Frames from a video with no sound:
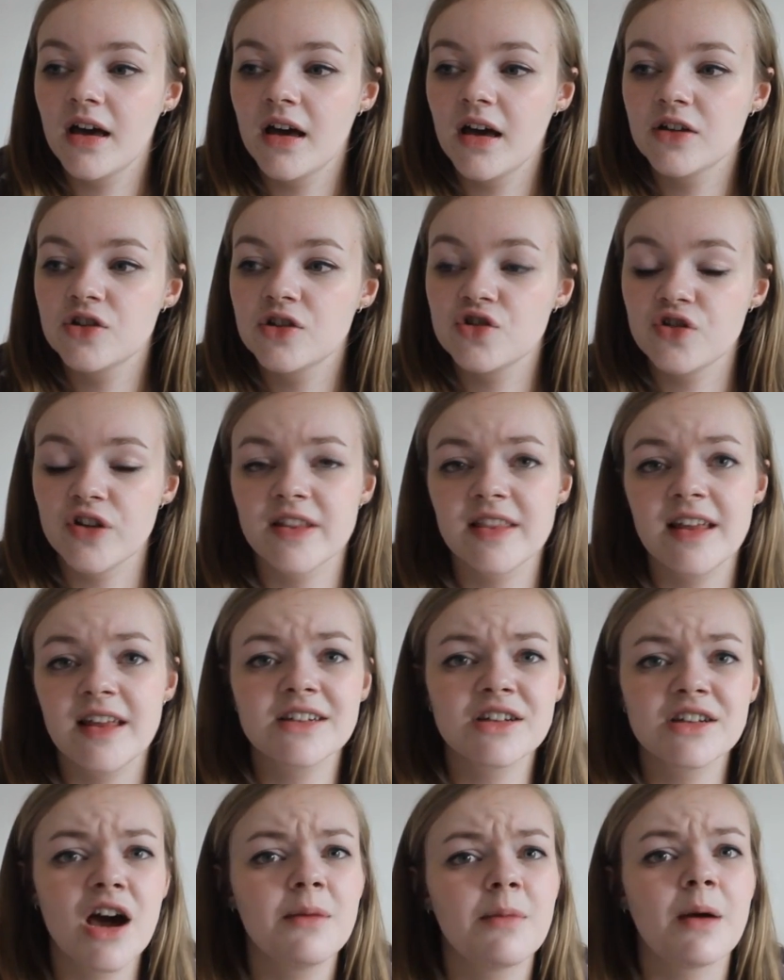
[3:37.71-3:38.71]
during that
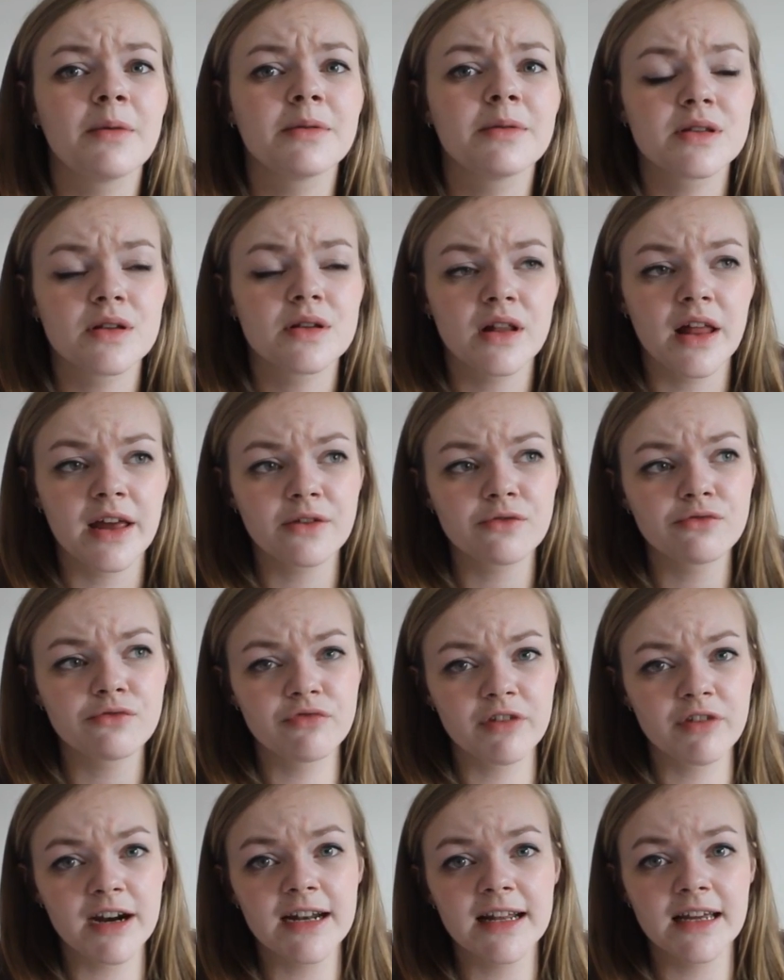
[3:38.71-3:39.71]
time I was like
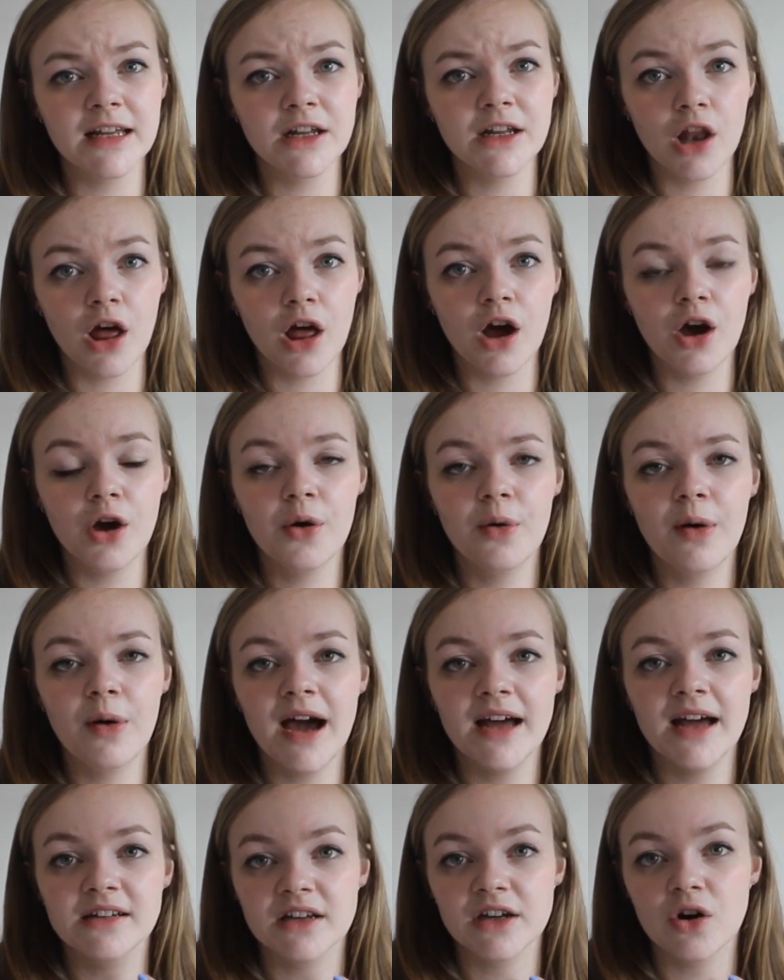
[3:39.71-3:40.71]
really low
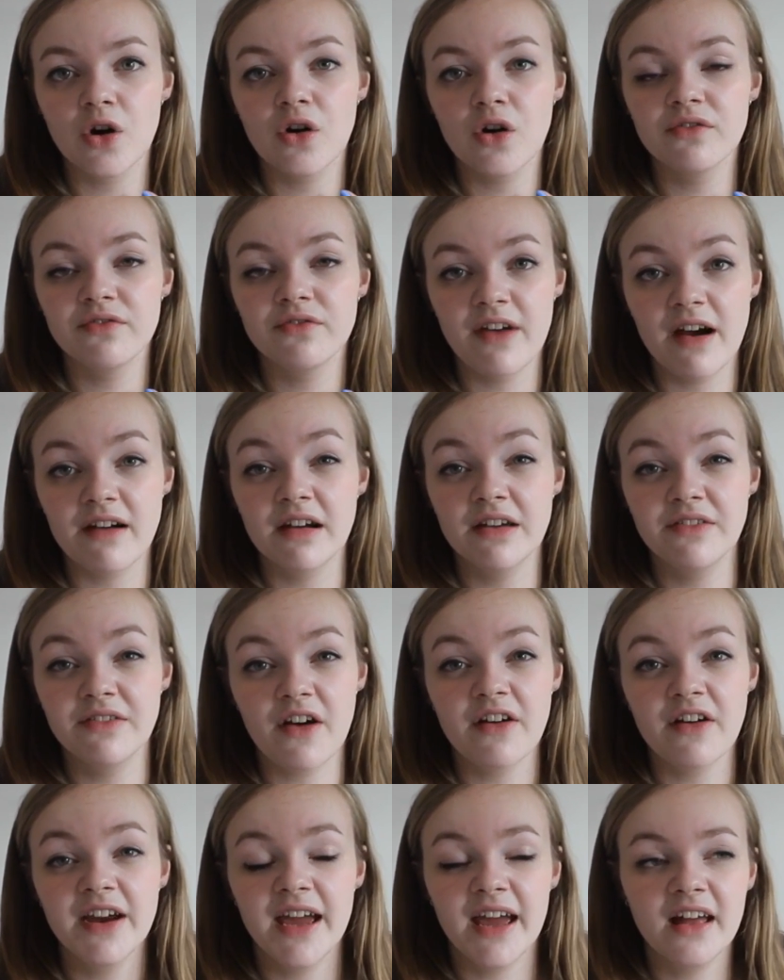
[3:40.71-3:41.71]
and I got very
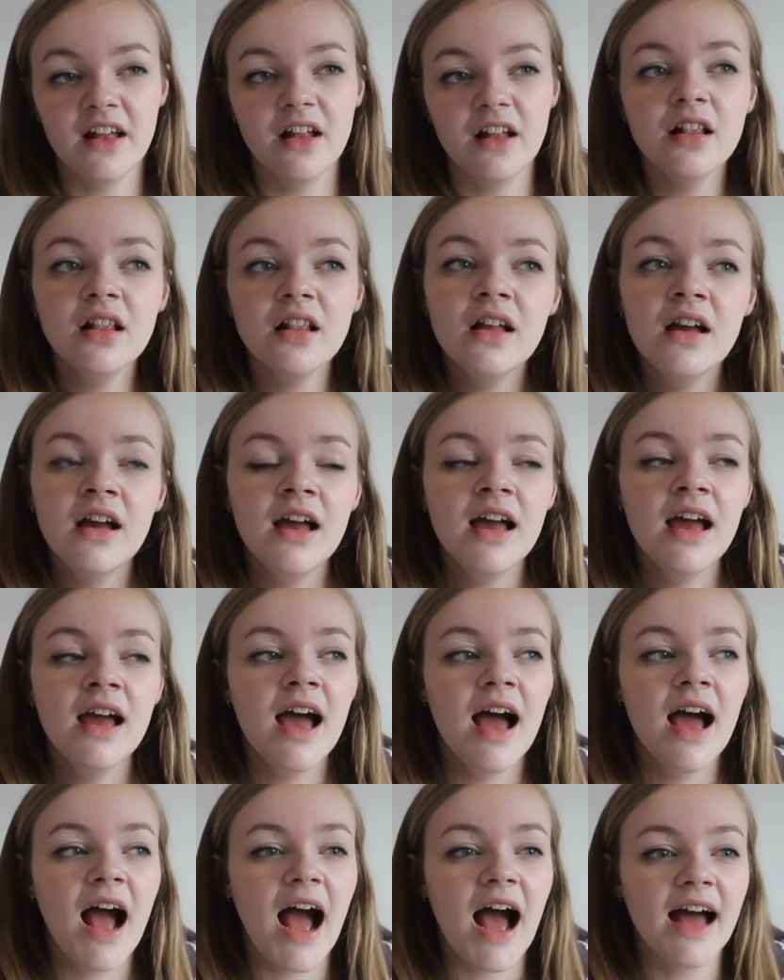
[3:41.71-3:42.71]
very ill,
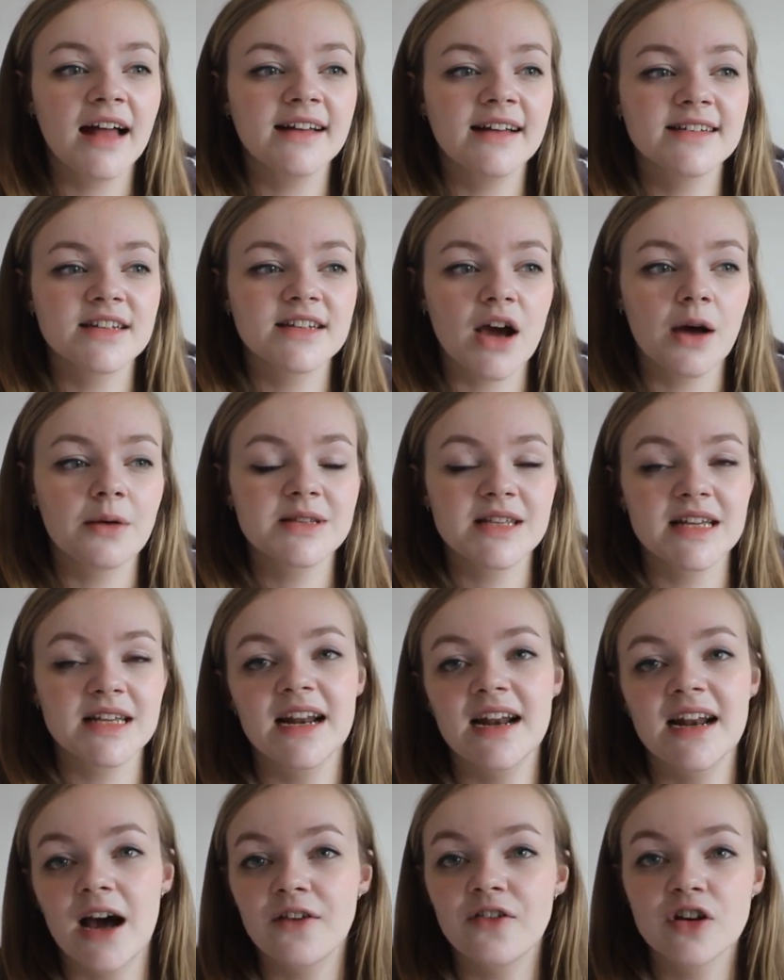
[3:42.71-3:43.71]
and I was in
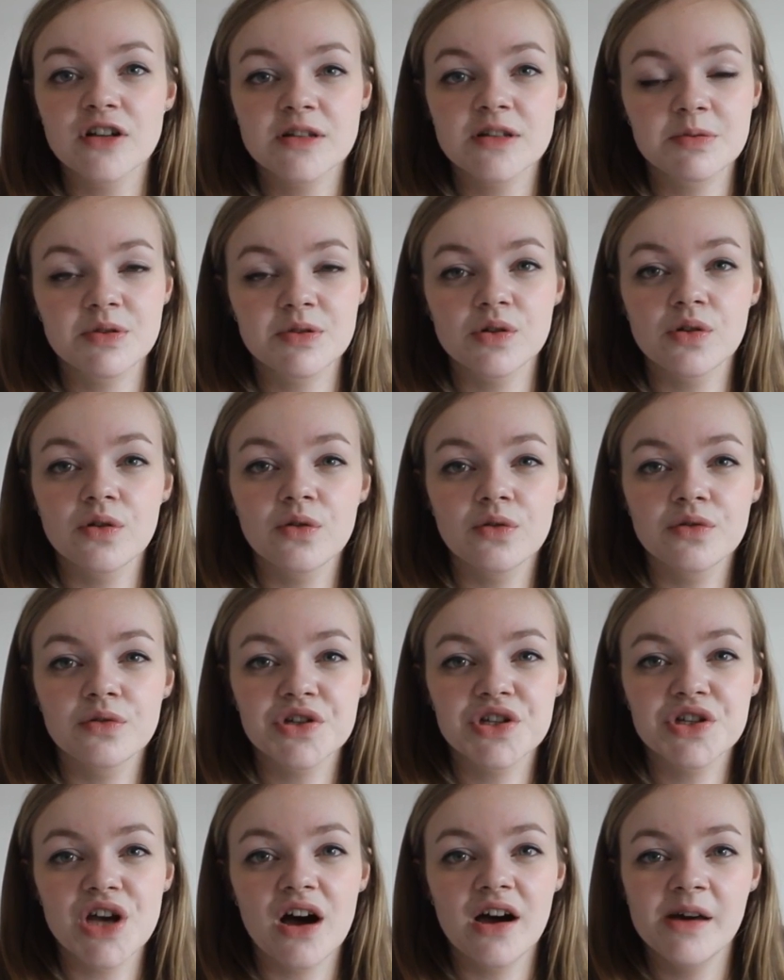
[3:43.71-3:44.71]
and out of hospital all the
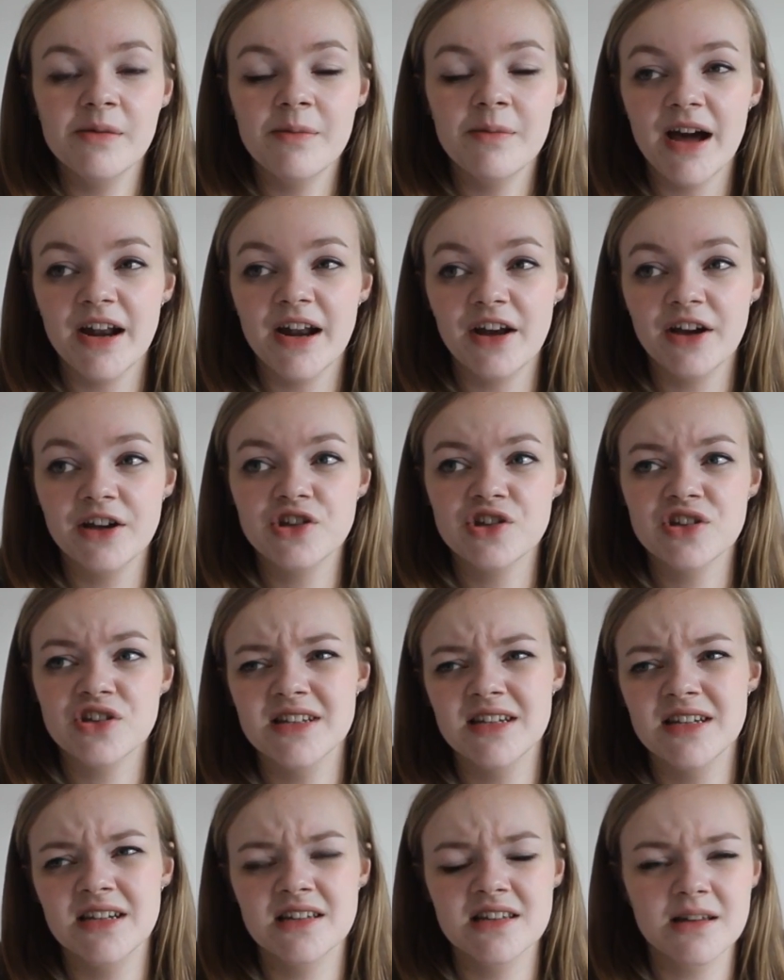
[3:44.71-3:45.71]
time, and I just
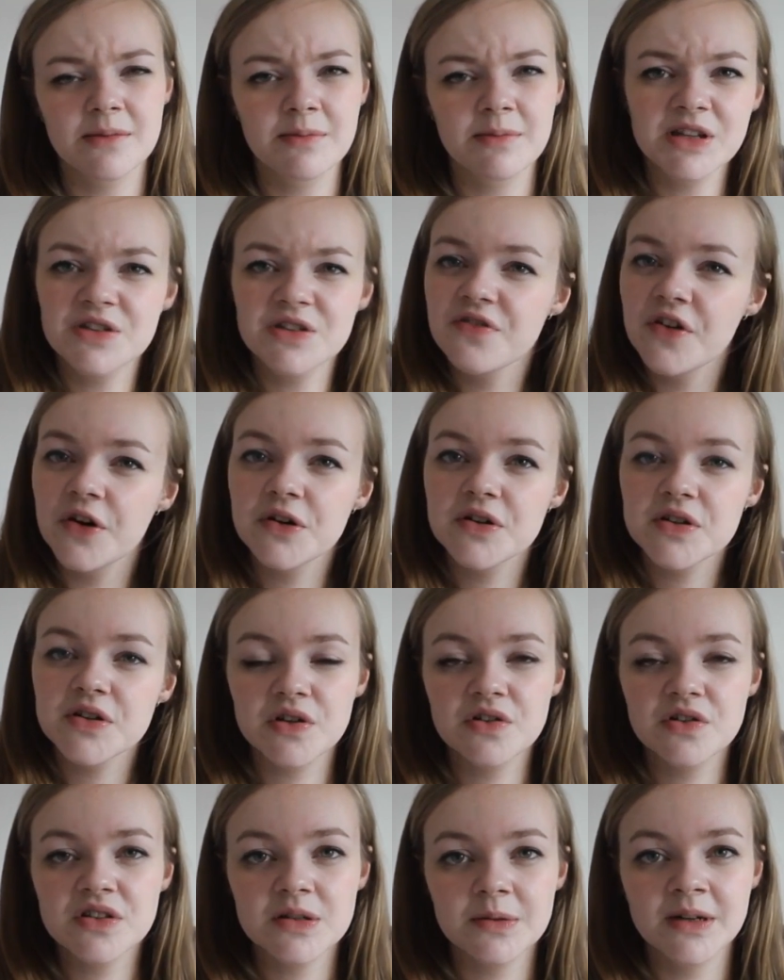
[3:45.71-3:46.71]
needed something to focus
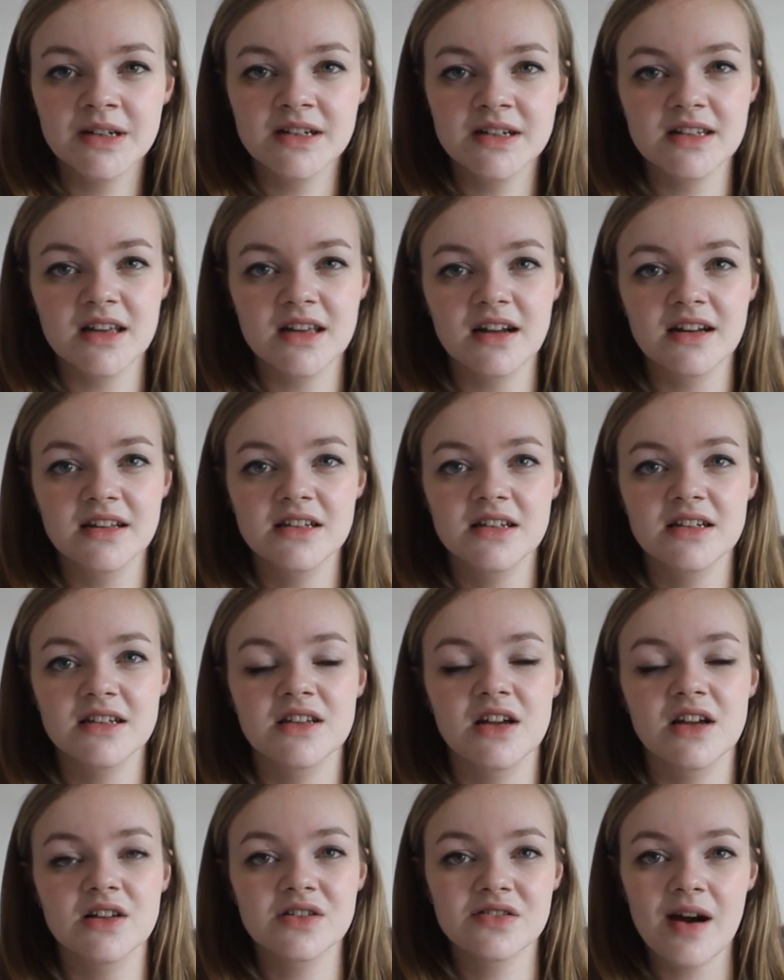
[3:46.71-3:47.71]
on, so I decided to
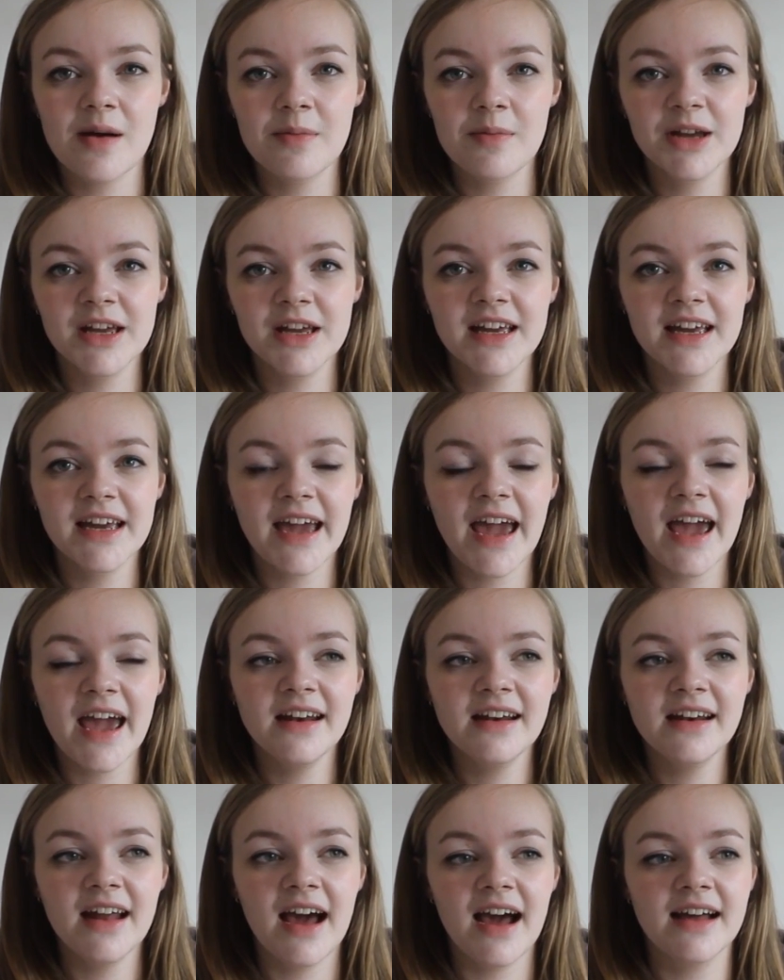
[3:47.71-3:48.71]
start scrapbooking
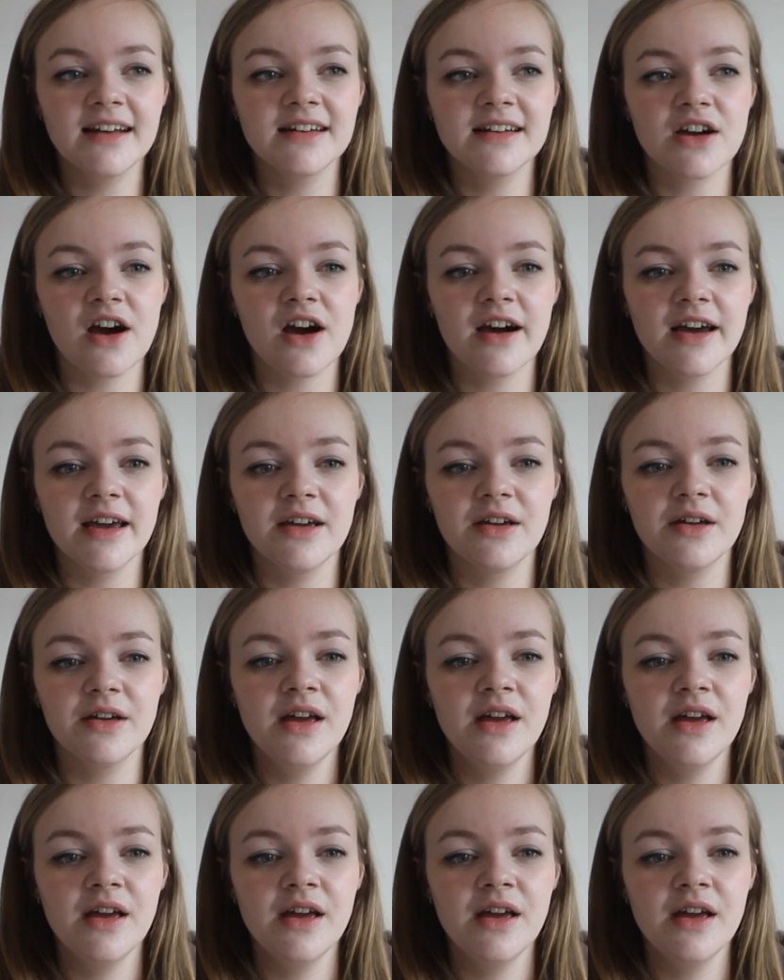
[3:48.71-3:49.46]
again, and I